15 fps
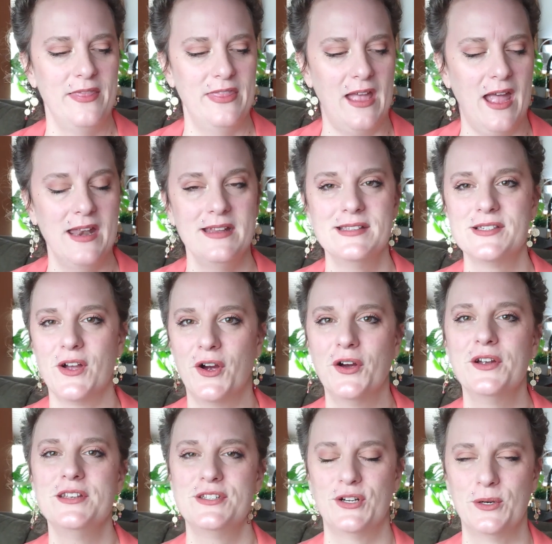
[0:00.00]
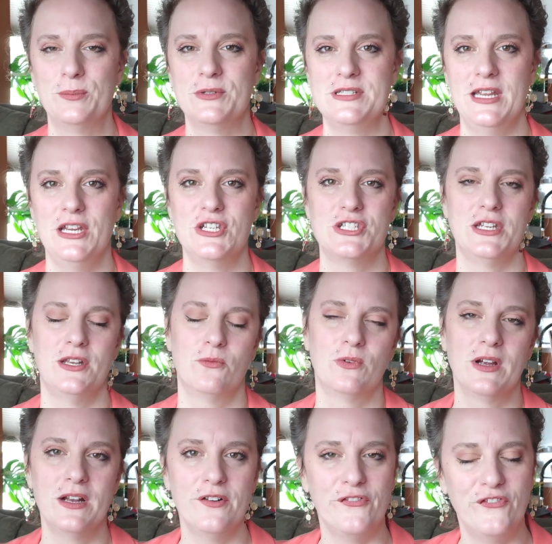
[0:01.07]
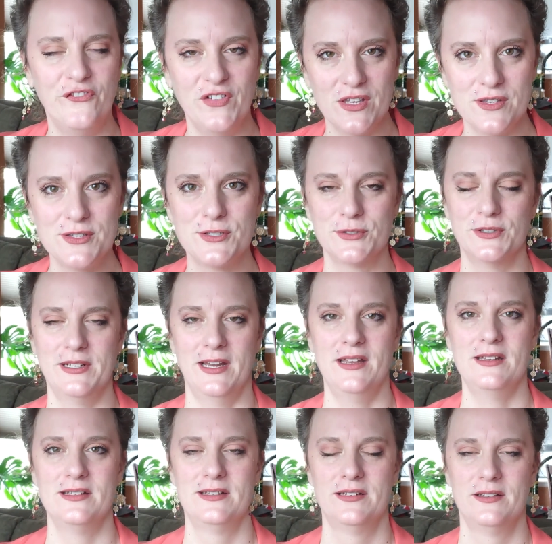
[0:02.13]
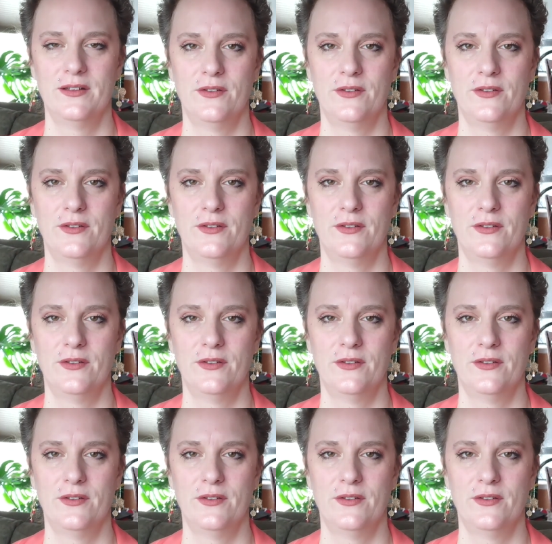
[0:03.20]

that is our interpretation and we're going to filter it